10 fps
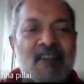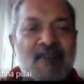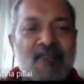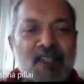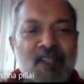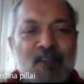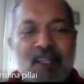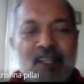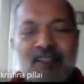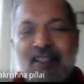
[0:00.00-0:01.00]
when you
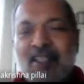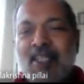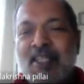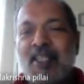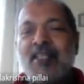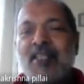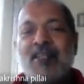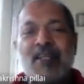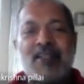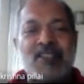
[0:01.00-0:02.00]
are
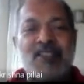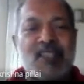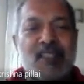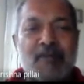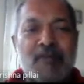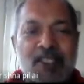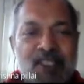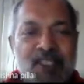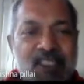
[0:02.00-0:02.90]
reaching at the master's